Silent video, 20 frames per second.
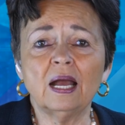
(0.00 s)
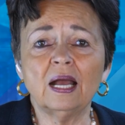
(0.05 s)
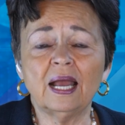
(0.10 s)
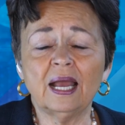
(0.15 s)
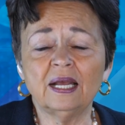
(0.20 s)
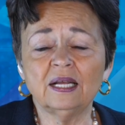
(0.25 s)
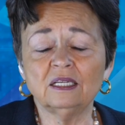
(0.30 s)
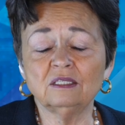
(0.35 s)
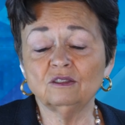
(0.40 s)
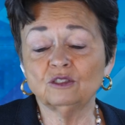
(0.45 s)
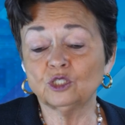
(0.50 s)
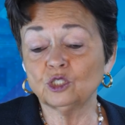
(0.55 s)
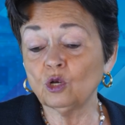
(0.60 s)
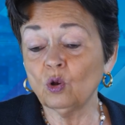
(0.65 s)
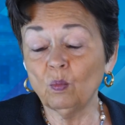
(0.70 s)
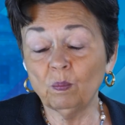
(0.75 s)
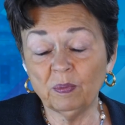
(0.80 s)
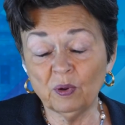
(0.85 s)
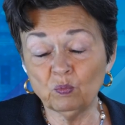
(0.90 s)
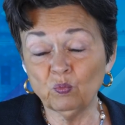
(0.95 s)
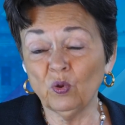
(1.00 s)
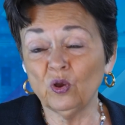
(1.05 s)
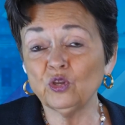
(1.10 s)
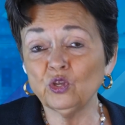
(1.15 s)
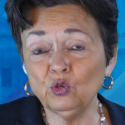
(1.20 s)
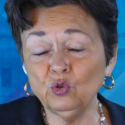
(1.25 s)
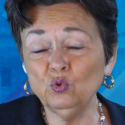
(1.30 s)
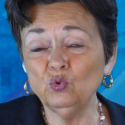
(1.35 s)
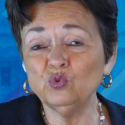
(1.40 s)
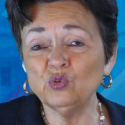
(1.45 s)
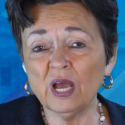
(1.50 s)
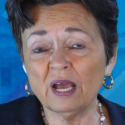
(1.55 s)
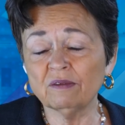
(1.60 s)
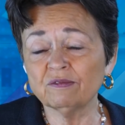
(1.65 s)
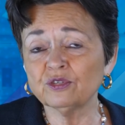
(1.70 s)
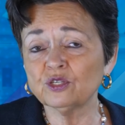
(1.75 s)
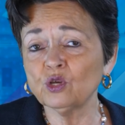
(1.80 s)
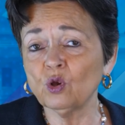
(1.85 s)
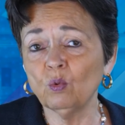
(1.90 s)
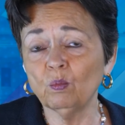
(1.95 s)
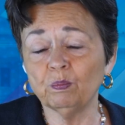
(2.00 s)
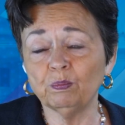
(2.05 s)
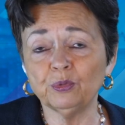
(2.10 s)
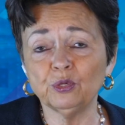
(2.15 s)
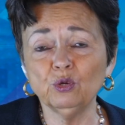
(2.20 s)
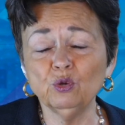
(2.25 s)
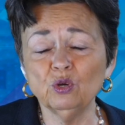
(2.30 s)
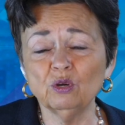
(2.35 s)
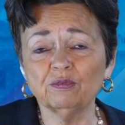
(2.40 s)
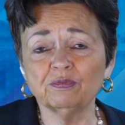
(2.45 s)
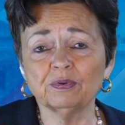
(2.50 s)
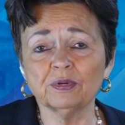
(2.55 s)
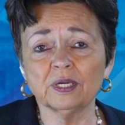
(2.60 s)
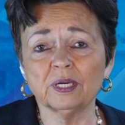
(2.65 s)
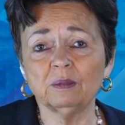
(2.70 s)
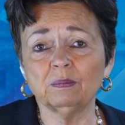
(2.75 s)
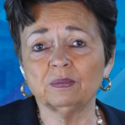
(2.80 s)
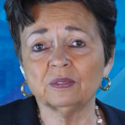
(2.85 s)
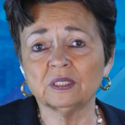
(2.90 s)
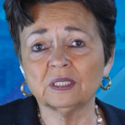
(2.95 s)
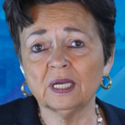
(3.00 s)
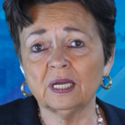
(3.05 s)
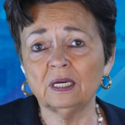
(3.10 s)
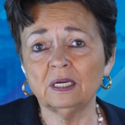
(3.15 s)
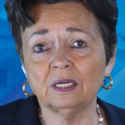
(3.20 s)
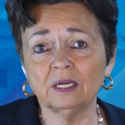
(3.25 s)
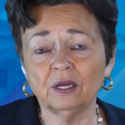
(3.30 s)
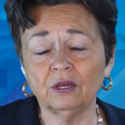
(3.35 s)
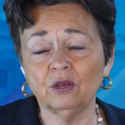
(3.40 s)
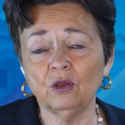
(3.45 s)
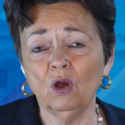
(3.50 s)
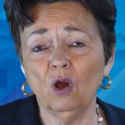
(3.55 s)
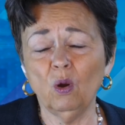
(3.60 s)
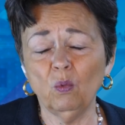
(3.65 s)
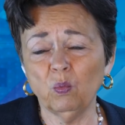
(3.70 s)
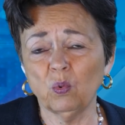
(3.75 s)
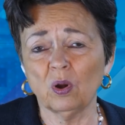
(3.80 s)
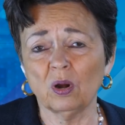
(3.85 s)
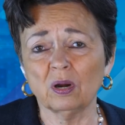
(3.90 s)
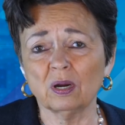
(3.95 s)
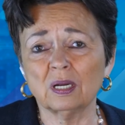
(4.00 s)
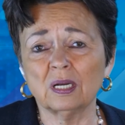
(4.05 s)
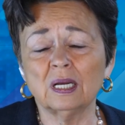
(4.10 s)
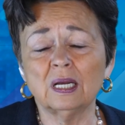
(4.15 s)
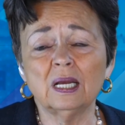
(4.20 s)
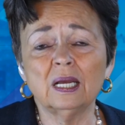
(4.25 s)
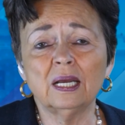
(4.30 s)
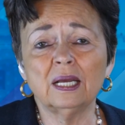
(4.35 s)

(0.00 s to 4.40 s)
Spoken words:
And so, but what you have so beautifully presented in your work